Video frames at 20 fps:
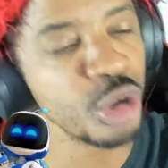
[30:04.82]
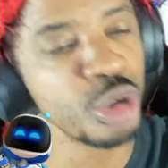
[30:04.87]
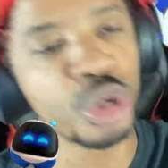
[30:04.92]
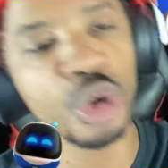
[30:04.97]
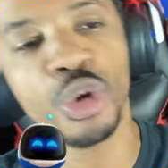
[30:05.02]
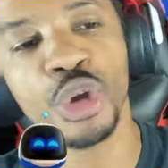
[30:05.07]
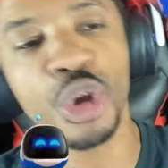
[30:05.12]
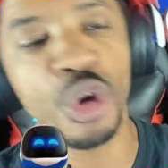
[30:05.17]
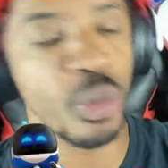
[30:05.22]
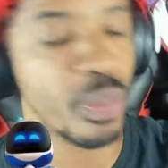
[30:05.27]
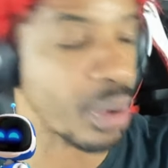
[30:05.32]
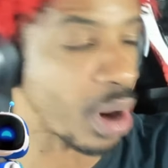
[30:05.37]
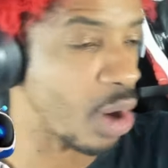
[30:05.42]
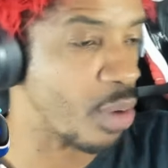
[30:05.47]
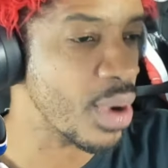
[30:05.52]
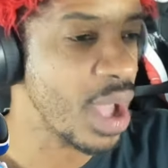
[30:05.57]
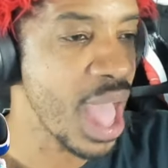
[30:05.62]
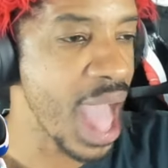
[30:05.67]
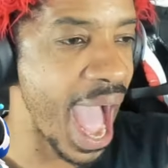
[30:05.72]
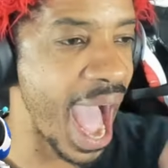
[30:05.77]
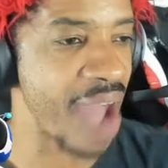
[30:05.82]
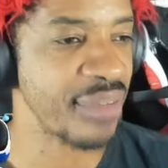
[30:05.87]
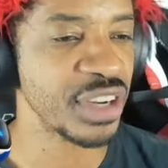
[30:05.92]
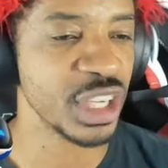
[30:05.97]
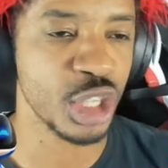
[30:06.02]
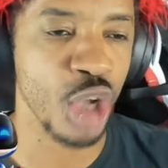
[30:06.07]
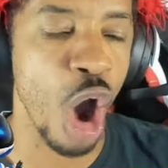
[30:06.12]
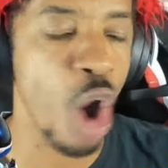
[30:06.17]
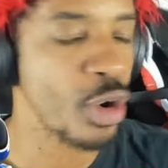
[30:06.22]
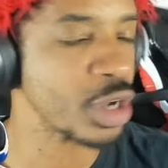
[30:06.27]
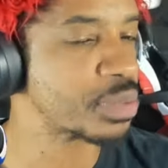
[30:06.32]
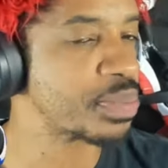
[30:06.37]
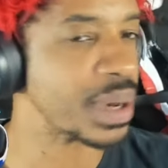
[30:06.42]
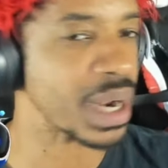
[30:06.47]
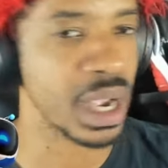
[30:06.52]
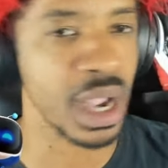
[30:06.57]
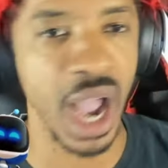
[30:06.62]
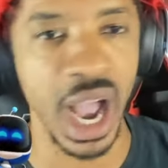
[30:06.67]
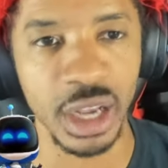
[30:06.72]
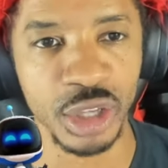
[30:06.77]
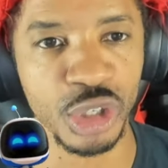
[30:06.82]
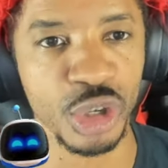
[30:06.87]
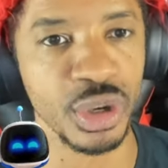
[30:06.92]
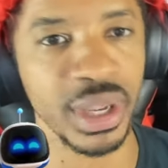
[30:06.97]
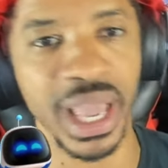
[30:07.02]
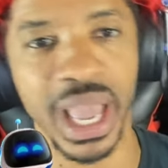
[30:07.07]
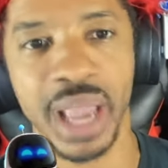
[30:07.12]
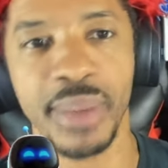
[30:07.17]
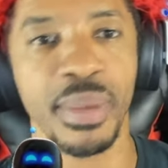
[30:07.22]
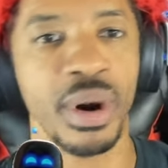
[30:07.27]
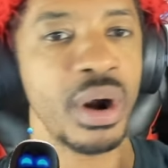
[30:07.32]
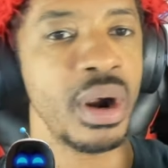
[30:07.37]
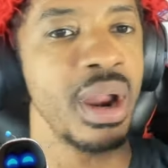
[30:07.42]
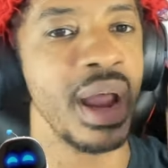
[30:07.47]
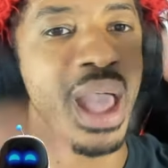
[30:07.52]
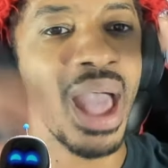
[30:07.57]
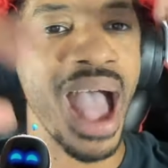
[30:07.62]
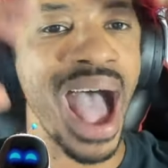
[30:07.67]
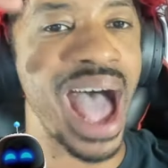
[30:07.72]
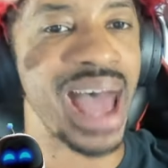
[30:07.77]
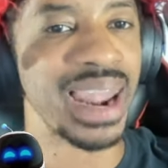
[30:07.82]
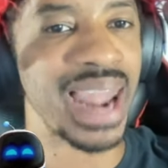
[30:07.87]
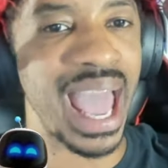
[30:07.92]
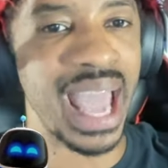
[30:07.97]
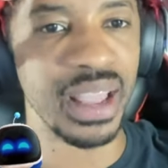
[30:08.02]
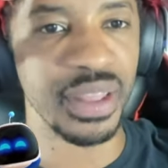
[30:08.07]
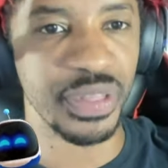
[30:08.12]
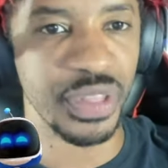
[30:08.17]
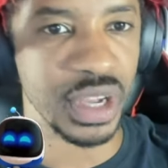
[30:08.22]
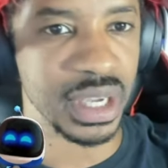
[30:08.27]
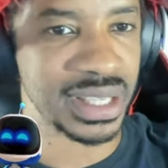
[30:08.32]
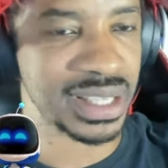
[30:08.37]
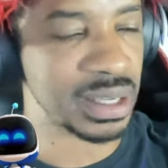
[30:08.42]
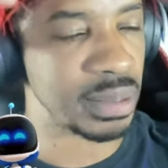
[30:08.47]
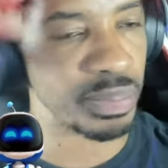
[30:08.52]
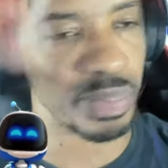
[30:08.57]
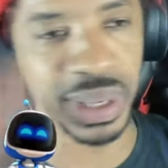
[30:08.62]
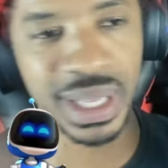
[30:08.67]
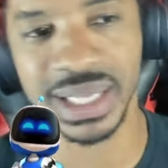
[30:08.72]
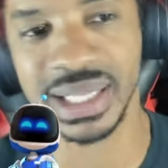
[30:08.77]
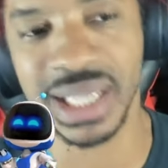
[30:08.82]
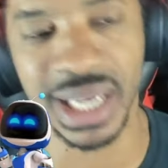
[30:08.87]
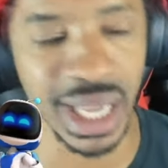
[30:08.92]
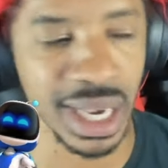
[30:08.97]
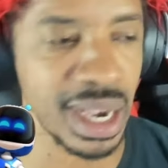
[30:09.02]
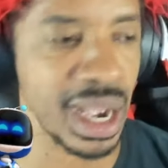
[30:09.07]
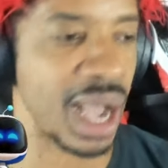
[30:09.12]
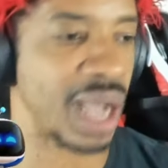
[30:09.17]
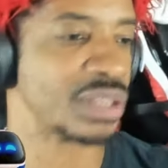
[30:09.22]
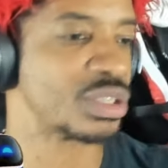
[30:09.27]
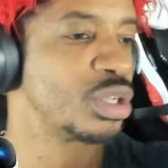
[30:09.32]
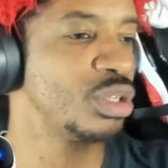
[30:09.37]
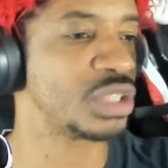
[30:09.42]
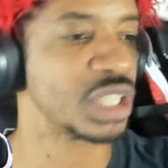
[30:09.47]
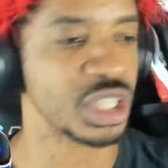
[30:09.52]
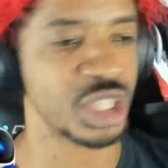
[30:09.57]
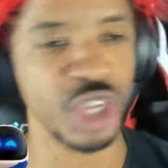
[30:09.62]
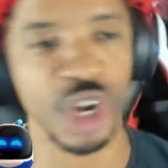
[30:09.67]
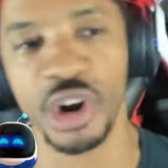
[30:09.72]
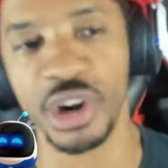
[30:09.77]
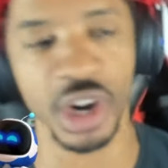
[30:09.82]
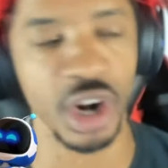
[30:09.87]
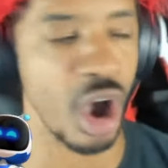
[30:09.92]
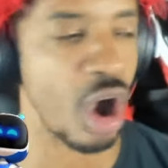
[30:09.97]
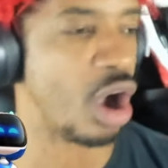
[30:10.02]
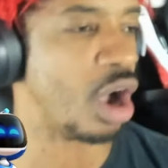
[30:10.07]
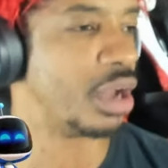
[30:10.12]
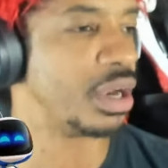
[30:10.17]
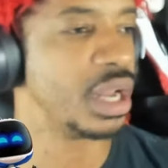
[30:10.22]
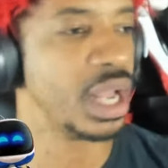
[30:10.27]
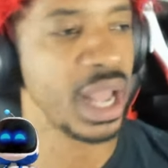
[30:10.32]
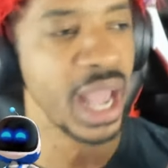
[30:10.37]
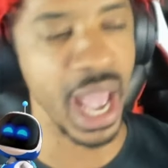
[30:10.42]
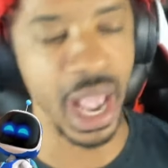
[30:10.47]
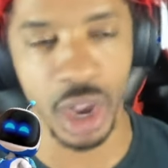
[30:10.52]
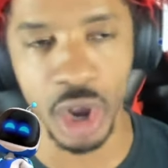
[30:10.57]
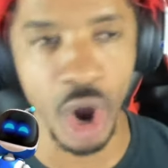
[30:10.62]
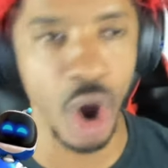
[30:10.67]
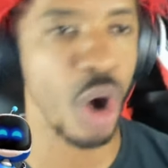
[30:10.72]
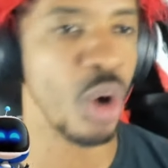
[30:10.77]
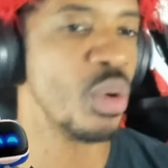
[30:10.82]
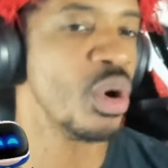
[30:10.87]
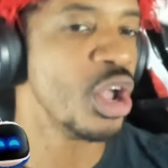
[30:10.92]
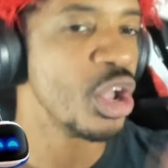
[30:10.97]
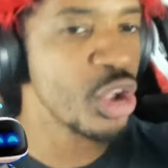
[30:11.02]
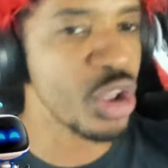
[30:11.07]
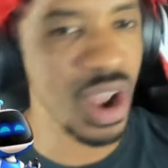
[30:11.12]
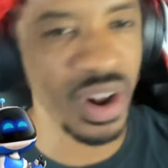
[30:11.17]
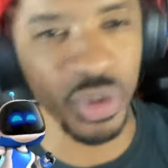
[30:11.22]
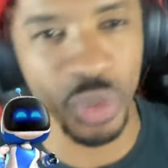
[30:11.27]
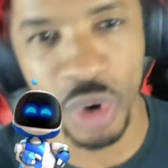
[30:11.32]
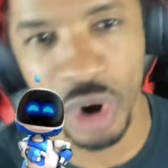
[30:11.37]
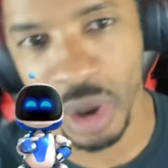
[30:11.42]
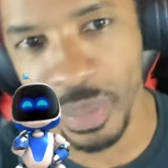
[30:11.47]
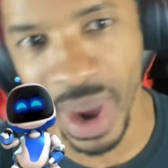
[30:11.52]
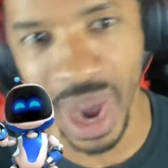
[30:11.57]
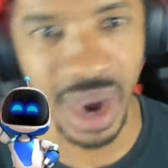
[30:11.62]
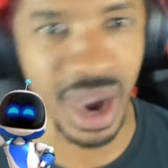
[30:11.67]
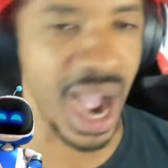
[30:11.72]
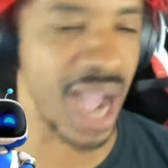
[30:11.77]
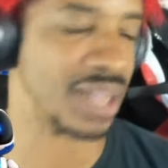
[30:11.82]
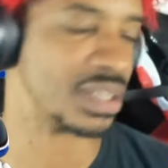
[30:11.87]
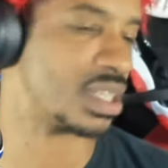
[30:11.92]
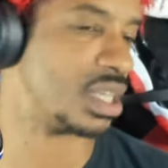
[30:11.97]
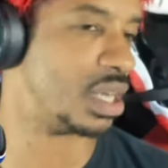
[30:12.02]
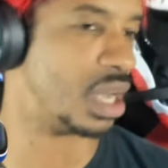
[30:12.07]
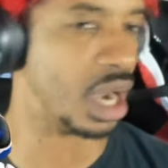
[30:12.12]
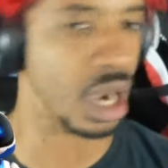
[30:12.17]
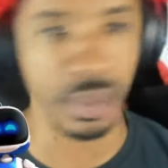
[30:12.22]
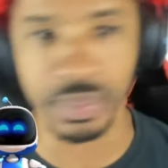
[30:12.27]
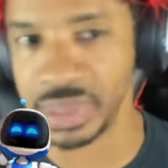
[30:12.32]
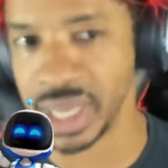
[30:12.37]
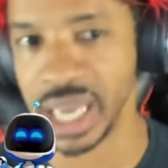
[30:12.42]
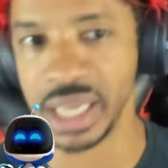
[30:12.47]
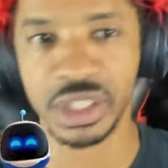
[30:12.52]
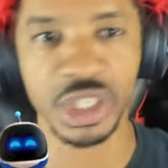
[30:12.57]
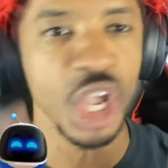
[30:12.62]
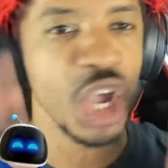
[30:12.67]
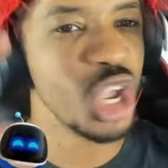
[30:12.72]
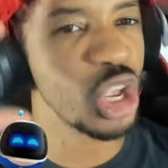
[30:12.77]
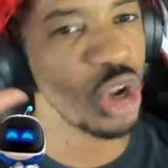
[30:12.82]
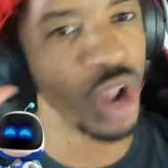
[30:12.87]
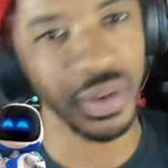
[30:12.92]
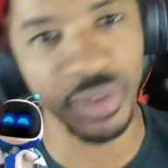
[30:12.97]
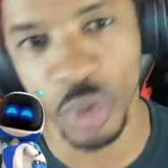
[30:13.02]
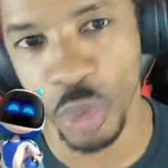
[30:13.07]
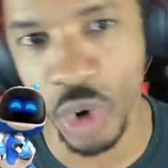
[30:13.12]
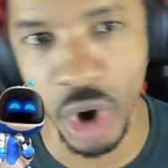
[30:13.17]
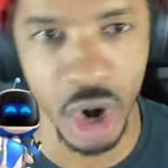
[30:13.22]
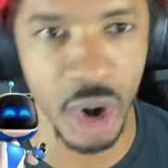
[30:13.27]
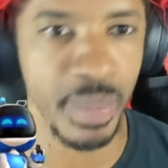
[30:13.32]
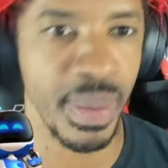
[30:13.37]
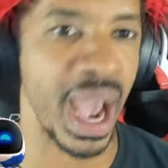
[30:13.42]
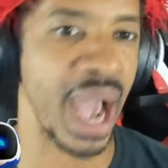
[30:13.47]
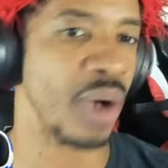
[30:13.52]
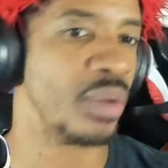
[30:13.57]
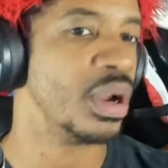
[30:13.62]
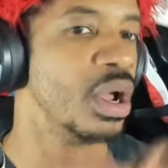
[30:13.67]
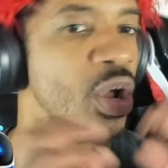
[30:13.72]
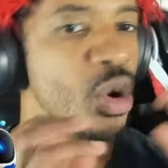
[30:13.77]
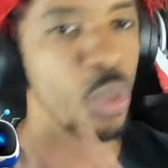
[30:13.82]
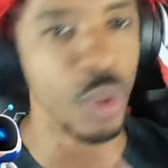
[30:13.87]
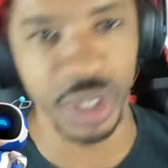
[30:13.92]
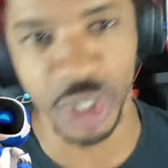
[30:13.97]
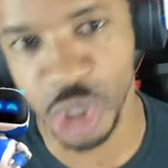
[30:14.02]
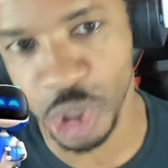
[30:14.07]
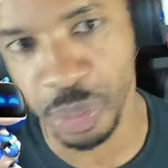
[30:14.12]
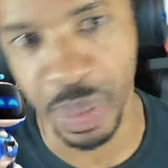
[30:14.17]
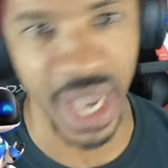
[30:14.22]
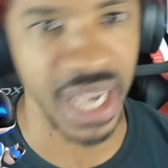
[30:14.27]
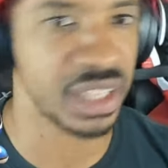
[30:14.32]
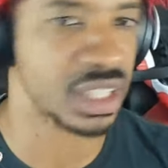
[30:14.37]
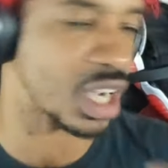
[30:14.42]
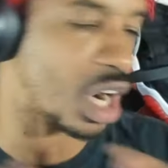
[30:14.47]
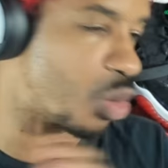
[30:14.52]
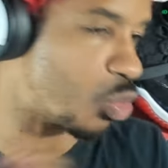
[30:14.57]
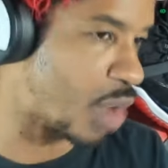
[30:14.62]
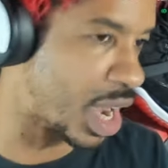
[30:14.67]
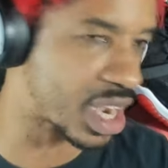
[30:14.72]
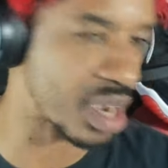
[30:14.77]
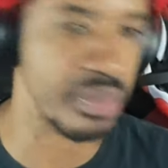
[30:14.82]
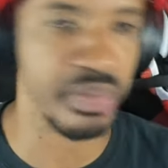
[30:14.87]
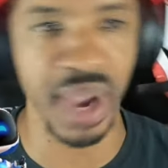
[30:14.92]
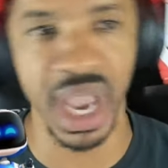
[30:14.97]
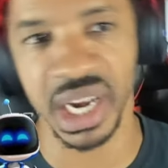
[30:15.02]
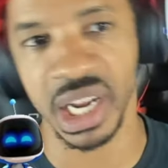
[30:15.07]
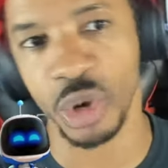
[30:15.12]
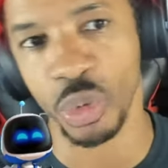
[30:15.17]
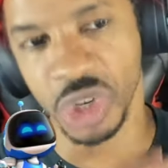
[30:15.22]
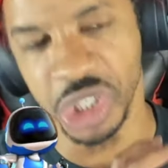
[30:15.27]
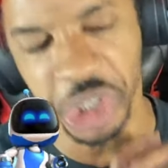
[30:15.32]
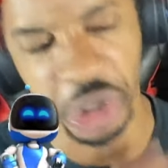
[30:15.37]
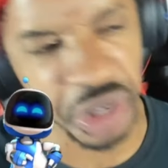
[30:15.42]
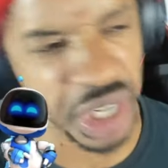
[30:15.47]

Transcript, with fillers: do you, bro. I've just always been a console gamer. I like the simplicity of console. You just turn it on and go. You don't have to worry about constant updates. You don't have to worry about what specs are recommended, what you